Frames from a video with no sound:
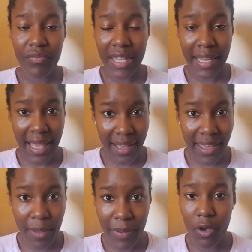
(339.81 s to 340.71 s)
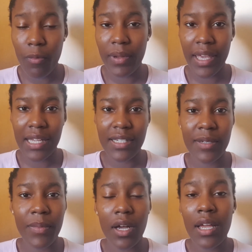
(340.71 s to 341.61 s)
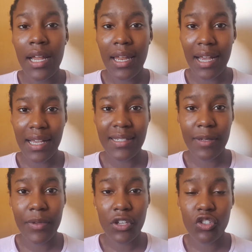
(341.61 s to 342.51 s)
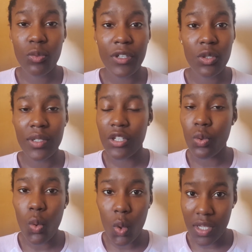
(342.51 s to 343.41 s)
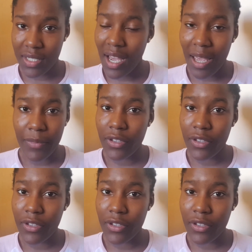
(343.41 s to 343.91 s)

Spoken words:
get a bit complicated. But like I said, because you'll be doing this all the time,